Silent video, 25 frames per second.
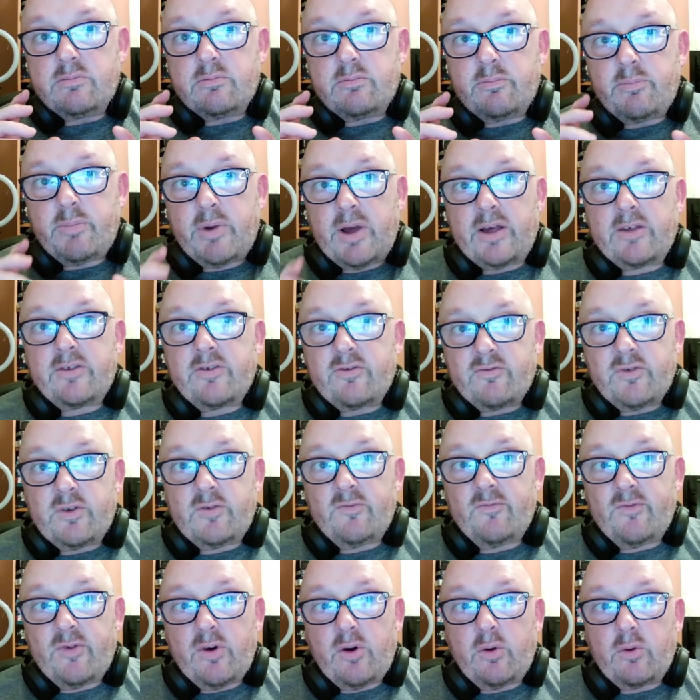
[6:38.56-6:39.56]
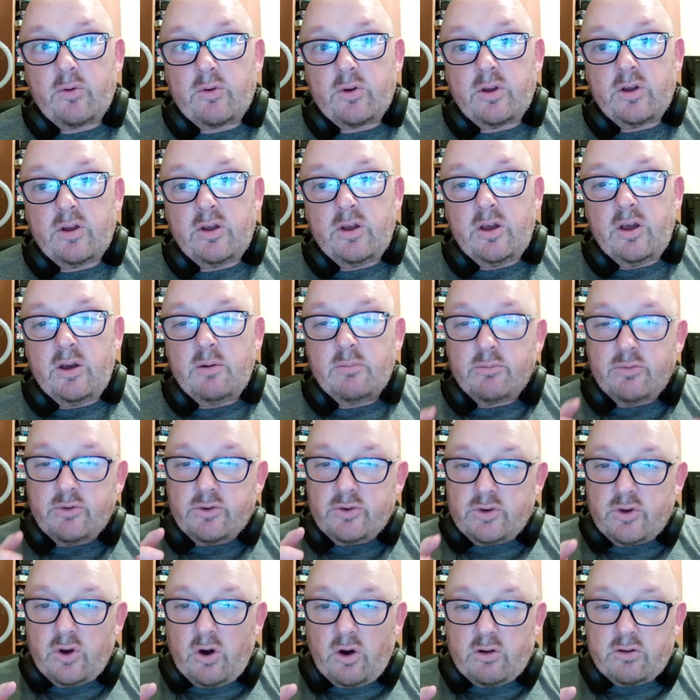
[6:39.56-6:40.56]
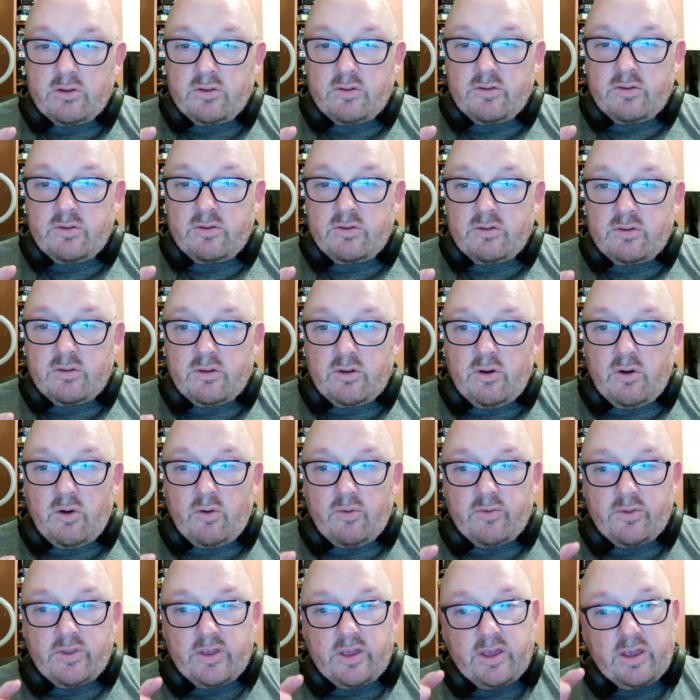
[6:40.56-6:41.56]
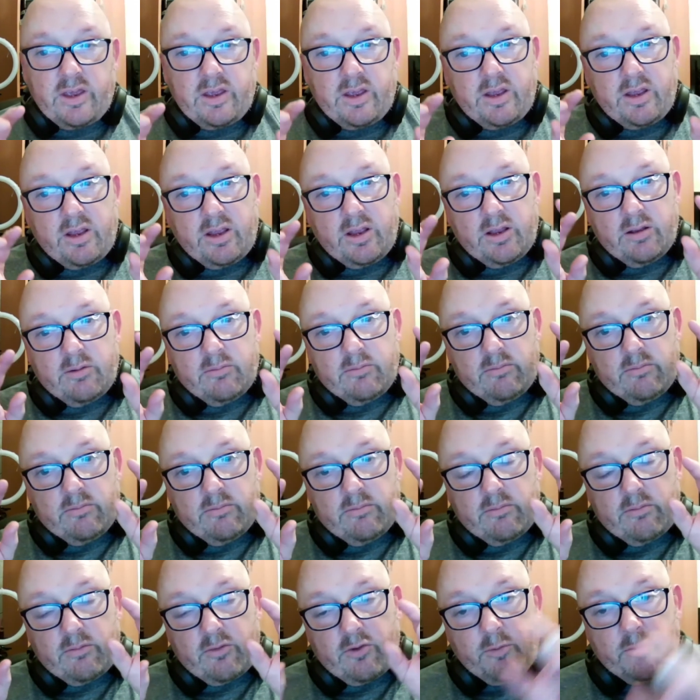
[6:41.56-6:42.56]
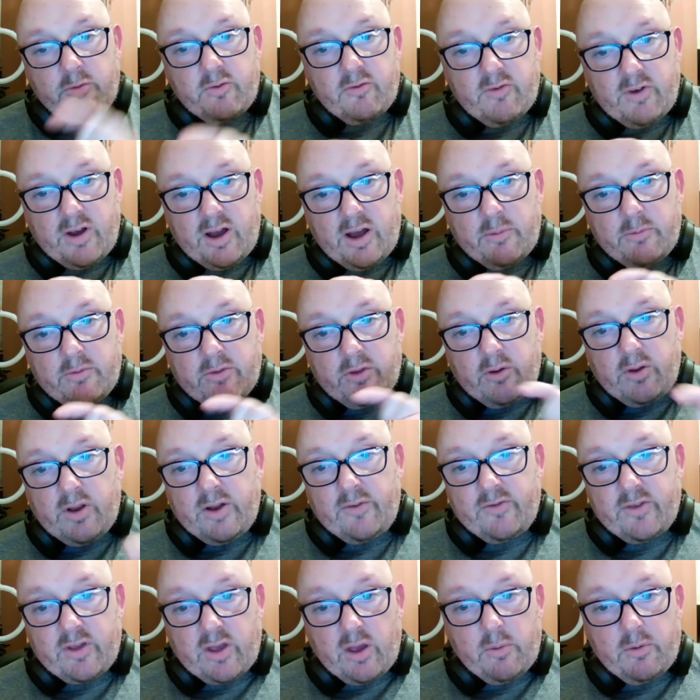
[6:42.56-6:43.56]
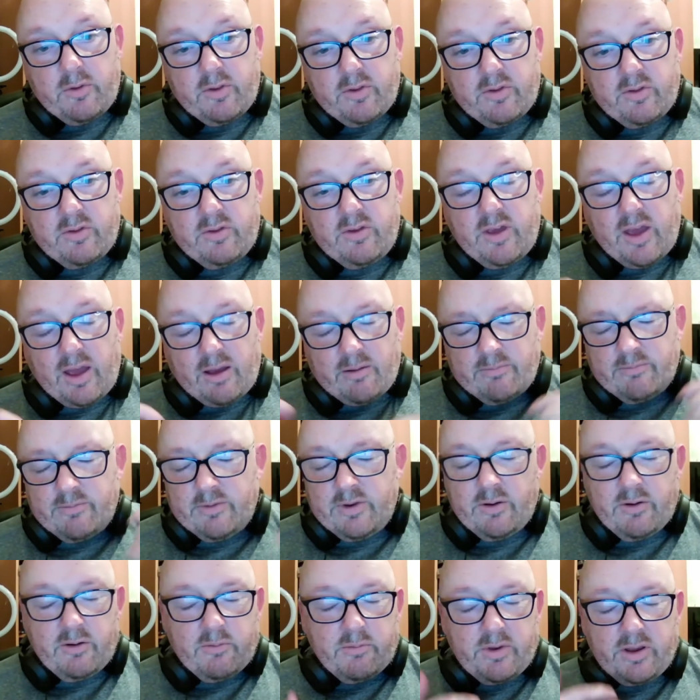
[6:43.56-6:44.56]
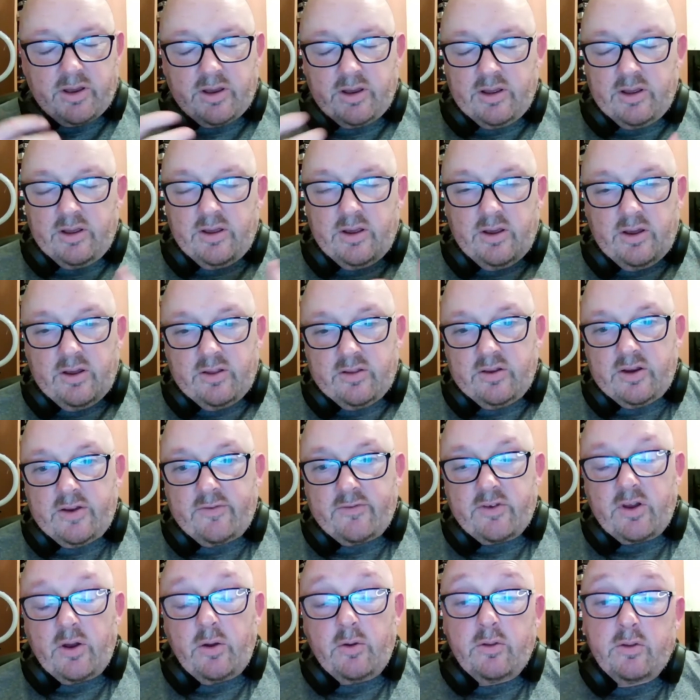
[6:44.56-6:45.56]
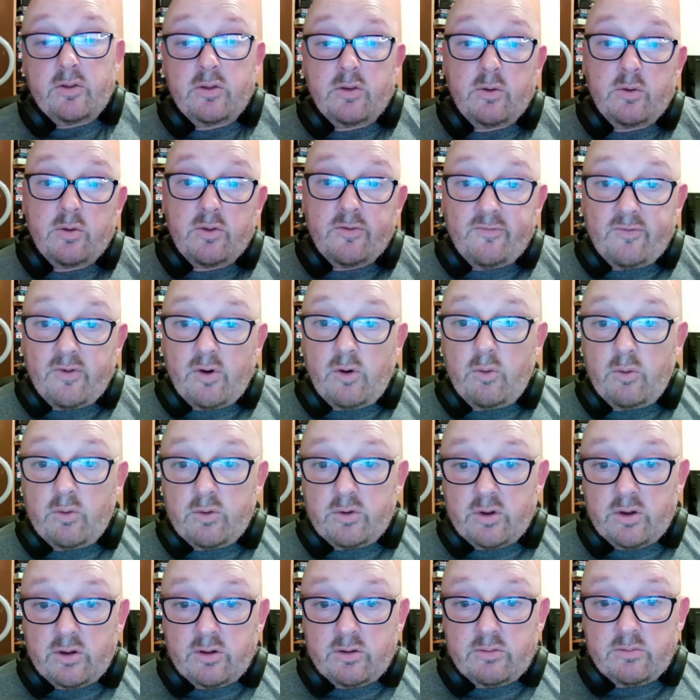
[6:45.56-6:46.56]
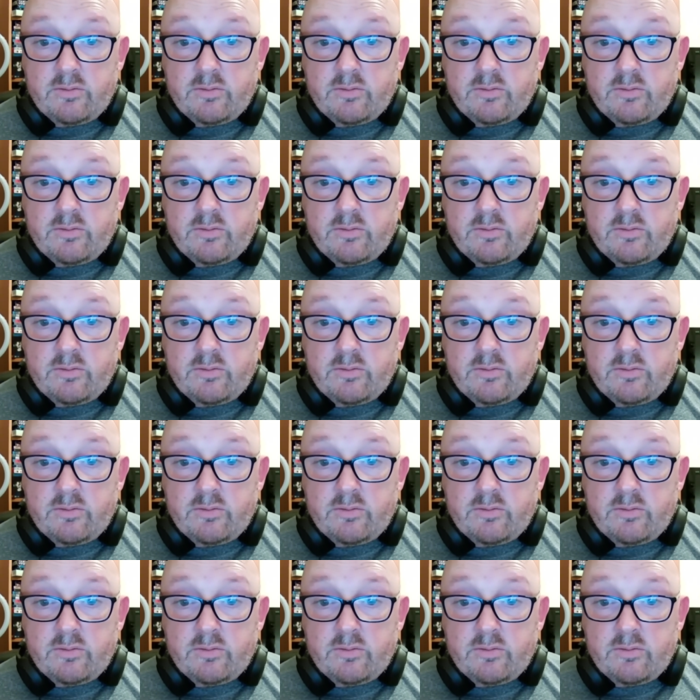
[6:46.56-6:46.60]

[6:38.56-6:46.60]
past stream folder, but not on the subscribe, so you'll have to go into, yeah, you know what I mean. So you'll have to go into the folder,